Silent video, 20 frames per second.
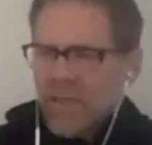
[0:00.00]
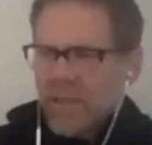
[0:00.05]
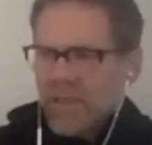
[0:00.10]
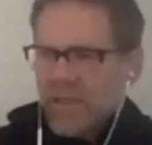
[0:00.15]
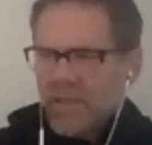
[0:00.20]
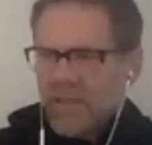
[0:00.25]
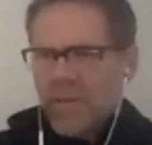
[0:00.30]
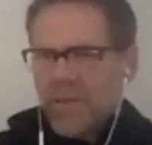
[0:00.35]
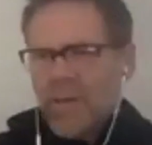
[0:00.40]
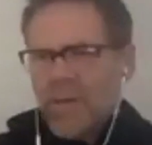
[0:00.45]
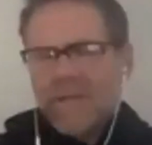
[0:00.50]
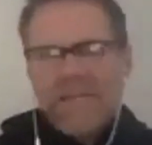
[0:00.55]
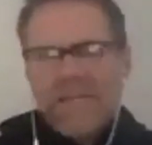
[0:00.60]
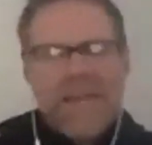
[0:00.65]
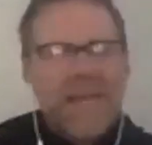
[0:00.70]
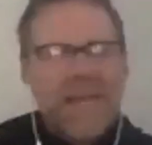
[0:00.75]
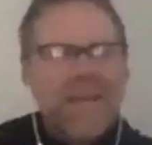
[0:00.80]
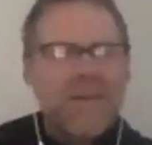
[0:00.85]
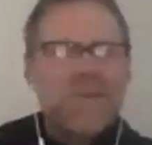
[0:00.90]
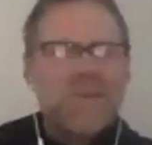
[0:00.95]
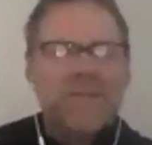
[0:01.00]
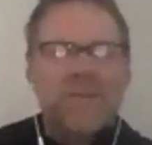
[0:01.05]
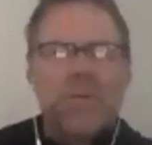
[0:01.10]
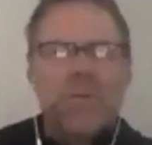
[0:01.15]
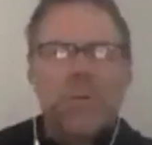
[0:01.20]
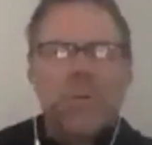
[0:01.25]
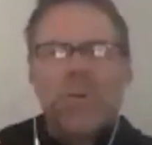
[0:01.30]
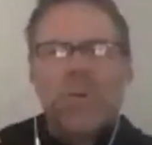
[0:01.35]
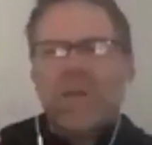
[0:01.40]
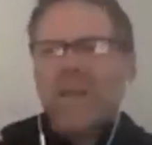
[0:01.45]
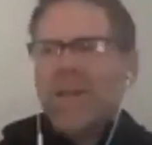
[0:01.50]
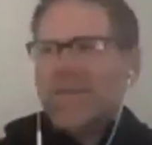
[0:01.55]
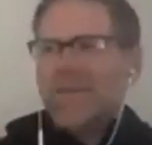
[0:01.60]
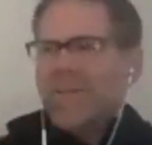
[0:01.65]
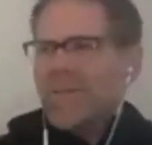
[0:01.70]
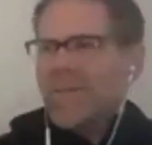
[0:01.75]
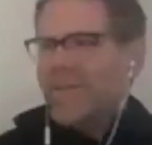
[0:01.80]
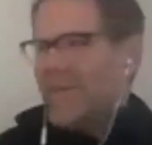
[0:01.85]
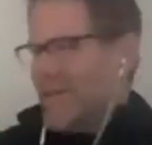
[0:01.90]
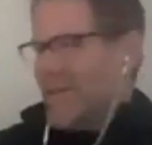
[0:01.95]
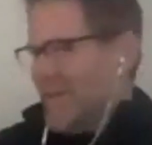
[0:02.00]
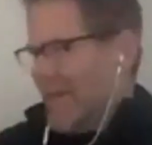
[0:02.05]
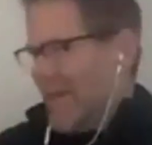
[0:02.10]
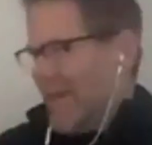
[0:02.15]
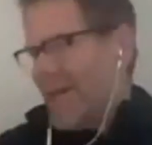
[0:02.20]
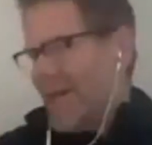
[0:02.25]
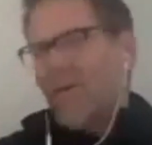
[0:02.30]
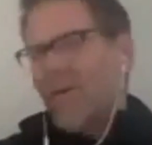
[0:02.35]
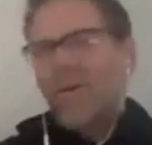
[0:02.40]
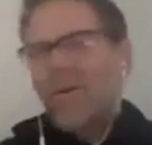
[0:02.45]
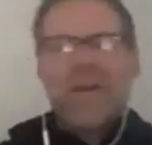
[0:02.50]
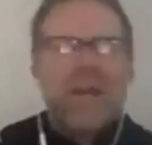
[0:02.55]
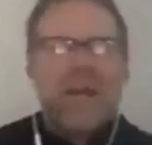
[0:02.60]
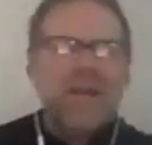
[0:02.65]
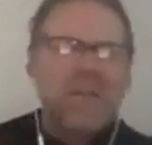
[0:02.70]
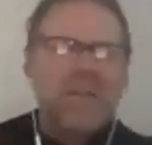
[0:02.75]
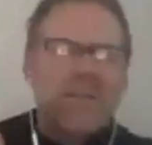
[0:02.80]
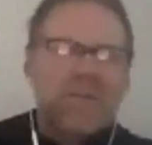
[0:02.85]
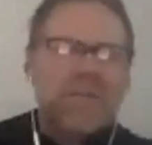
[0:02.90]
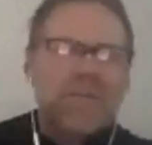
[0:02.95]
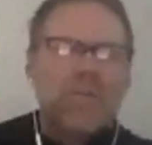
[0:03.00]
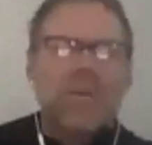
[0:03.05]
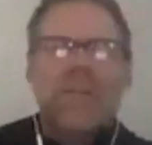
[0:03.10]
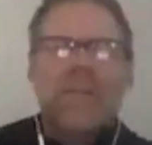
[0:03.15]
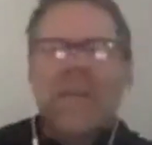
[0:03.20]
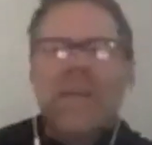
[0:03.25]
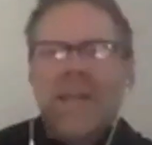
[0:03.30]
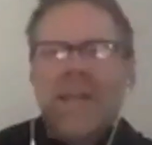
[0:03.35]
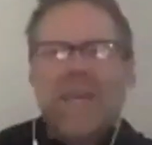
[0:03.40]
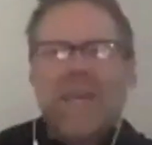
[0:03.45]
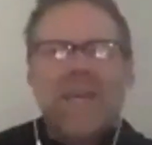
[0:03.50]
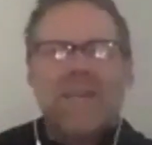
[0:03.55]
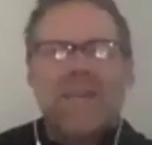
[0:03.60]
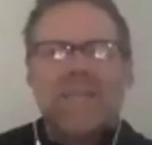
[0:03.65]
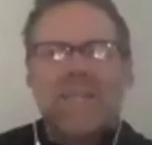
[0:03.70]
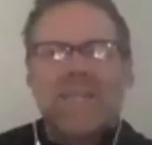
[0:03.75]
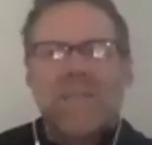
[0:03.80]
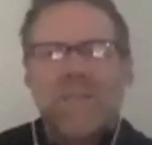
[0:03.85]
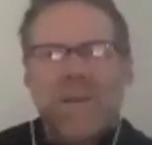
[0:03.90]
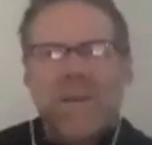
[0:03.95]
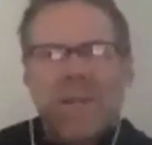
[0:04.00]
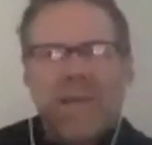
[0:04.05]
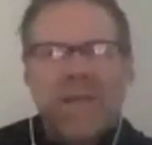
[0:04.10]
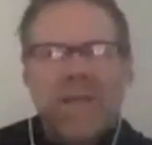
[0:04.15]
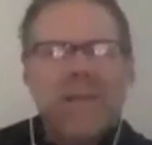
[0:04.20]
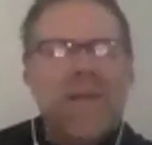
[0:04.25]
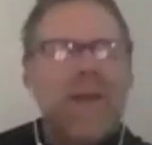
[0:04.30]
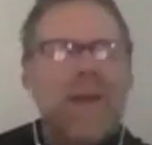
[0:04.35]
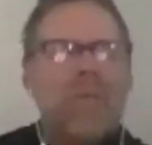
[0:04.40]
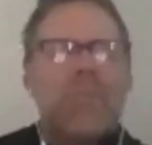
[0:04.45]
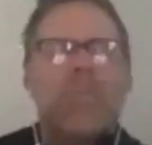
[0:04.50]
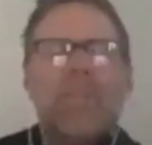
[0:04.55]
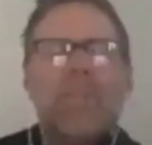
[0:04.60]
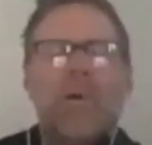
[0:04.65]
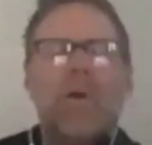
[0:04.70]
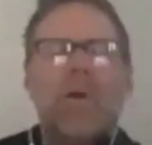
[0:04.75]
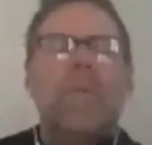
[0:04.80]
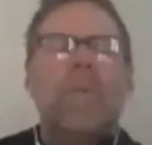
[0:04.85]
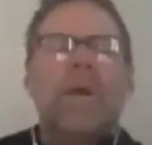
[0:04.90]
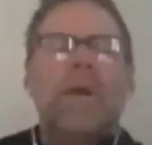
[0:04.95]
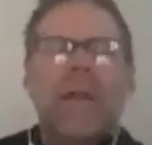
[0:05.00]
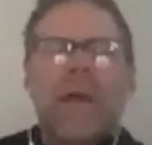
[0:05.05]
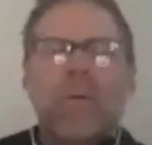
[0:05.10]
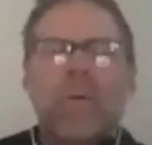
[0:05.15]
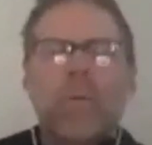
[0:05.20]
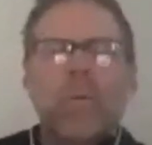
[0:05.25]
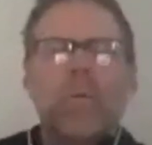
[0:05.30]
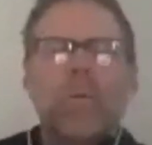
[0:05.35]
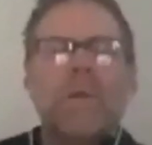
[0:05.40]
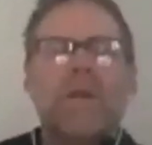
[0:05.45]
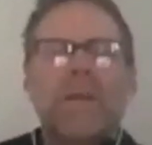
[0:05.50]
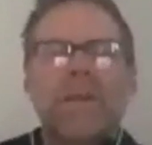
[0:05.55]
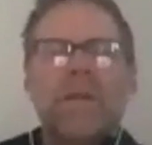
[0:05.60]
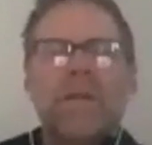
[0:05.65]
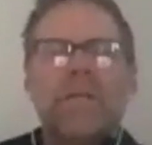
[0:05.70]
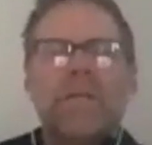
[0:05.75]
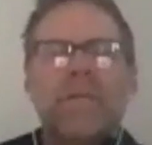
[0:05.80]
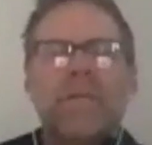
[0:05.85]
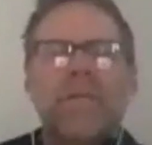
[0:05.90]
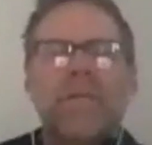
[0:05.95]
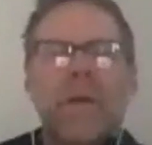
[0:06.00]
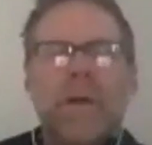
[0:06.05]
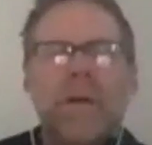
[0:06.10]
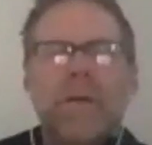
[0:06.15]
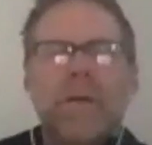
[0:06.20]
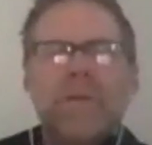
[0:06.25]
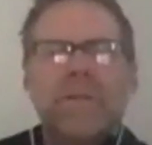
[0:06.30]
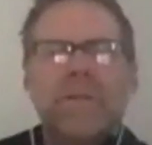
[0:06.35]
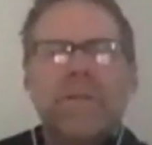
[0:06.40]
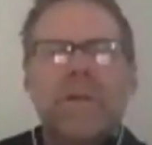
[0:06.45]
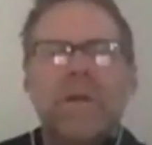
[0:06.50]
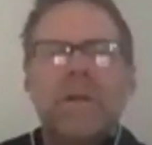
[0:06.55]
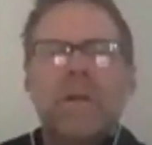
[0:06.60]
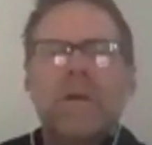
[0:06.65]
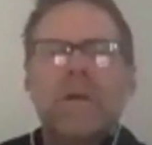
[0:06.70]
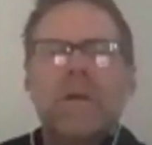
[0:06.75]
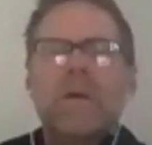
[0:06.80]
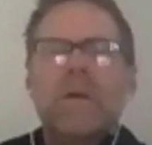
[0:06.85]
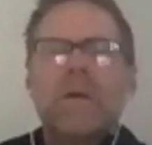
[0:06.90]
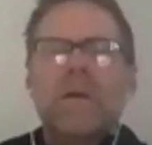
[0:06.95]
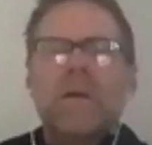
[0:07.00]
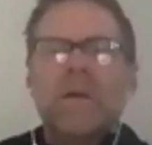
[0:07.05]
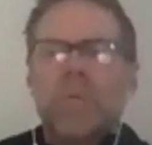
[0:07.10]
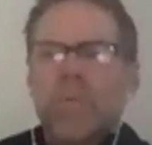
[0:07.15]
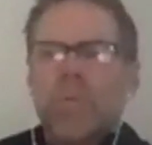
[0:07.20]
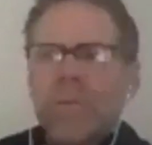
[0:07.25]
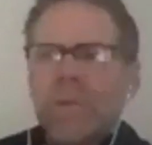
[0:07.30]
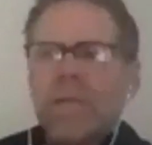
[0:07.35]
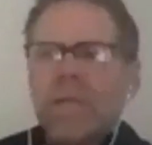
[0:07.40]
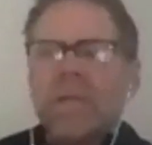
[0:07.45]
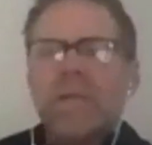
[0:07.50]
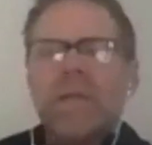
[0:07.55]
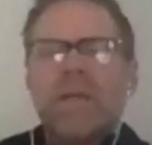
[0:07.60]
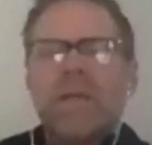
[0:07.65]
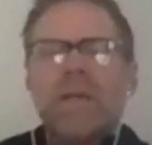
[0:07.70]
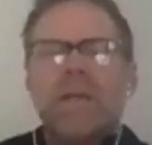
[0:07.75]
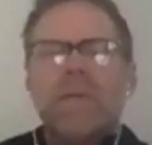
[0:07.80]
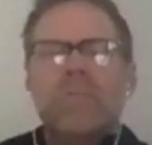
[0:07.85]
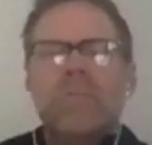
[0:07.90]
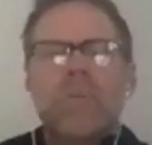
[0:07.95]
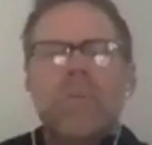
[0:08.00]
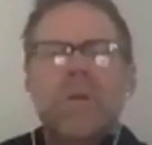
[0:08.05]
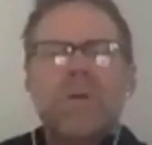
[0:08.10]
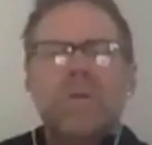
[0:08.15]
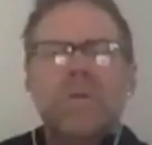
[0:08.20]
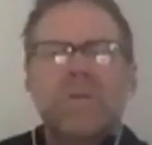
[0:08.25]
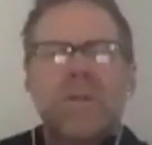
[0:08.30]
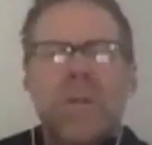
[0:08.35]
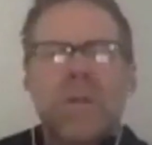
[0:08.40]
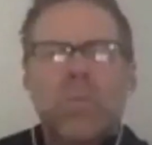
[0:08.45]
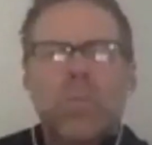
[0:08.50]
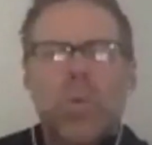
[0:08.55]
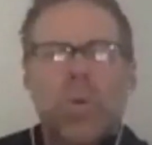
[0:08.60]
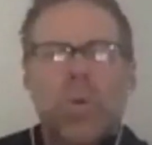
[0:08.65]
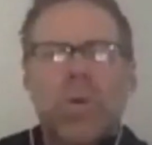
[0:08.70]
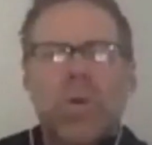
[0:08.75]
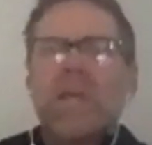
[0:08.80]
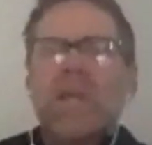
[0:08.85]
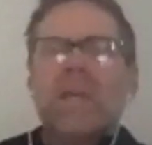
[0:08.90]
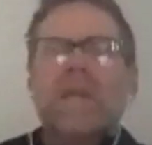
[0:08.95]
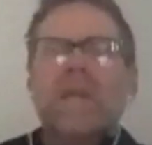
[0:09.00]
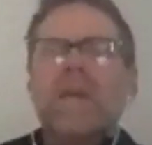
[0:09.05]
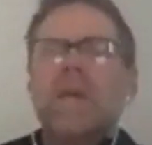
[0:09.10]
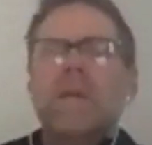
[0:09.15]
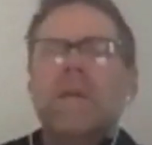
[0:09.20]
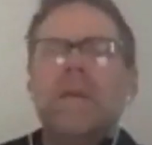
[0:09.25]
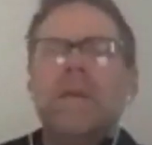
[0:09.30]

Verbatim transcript: you know, when I was eight years old, and I had all kinds of rededications. But in that moment, I really felt completely immersed and born again